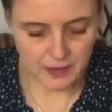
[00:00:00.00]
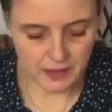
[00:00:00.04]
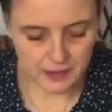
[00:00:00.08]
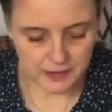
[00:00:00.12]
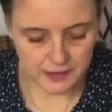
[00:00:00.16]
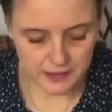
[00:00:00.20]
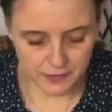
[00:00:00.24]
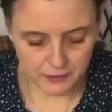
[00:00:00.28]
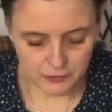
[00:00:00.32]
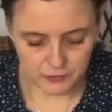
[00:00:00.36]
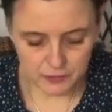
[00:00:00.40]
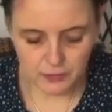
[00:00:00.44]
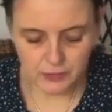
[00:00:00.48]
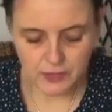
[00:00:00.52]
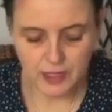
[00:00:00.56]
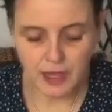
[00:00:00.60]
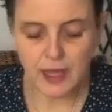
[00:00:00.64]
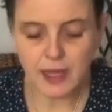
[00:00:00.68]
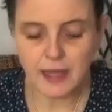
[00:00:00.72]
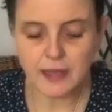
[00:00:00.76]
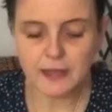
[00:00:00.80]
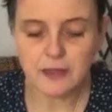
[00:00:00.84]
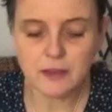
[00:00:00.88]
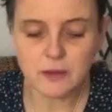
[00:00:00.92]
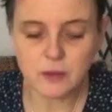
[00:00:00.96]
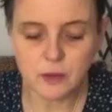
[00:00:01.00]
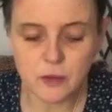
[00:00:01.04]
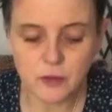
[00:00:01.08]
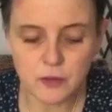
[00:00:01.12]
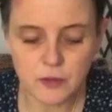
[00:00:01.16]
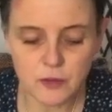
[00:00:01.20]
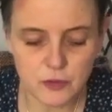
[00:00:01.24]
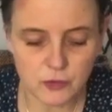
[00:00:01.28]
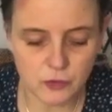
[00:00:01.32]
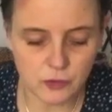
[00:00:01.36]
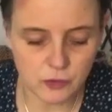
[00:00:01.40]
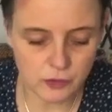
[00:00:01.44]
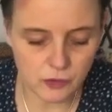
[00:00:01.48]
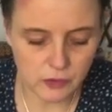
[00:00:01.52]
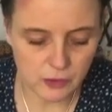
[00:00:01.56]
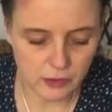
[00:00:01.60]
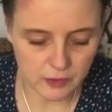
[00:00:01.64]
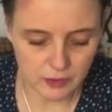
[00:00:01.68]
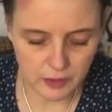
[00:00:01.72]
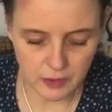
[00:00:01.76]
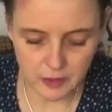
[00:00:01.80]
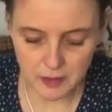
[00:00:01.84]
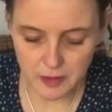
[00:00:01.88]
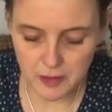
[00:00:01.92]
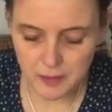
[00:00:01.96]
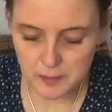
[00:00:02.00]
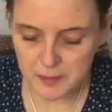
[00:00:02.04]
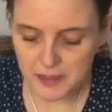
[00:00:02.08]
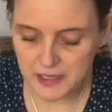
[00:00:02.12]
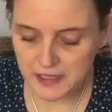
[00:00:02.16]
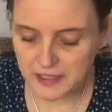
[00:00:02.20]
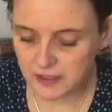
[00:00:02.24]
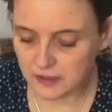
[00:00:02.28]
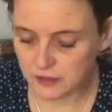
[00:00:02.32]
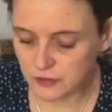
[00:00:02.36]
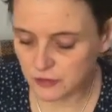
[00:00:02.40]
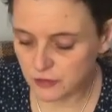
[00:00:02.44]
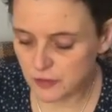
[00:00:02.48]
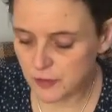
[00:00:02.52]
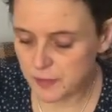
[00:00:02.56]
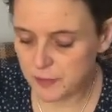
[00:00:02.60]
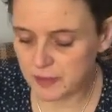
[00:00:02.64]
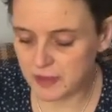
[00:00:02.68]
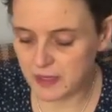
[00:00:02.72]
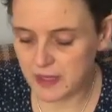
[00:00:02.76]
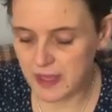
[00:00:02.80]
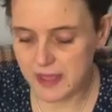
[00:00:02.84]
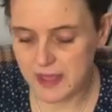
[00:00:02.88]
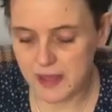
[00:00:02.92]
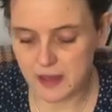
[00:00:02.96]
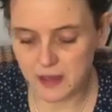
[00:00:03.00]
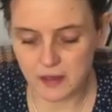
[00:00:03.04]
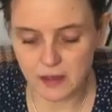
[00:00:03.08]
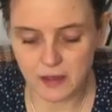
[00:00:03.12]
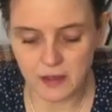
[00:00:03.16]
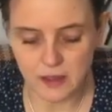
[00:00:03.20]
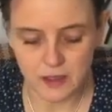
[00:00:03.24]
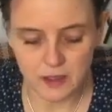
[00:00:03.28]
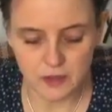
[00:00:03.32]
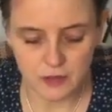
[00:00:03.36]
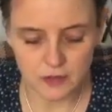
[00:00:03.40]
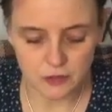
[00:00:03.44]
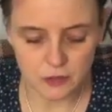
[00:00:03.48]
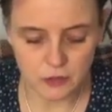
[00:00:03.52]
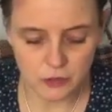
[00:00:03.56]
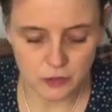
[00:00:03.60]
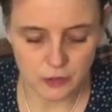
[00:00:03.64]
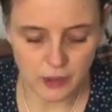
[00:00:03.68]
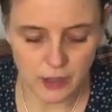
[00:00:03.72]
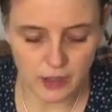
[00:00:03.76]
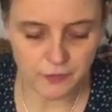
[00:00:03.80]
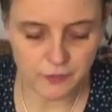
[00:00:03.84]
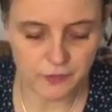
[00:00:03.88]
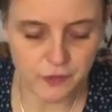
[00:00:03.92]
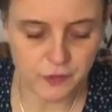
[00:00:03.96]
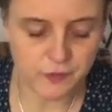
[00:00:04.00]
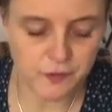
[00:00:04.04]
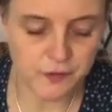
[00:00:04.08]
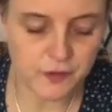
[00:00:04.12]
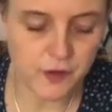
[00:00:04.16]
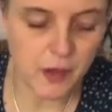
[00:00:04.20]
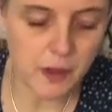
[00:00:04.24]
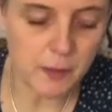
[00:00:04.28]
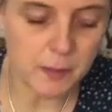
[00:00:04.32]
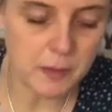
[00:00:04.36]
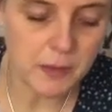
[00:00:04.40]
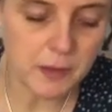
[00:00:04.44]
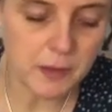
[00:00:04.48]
Now you can also make a triple layer, so you have your firm